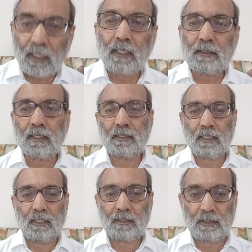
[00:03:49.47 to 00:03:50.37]

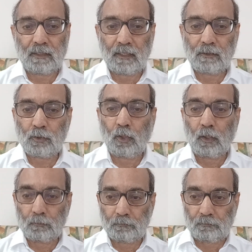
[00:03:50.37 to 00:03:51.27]
etc., etc., and
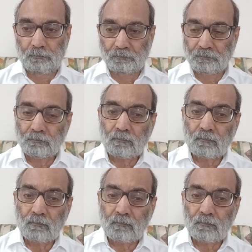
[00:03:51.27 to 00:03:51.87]
so on.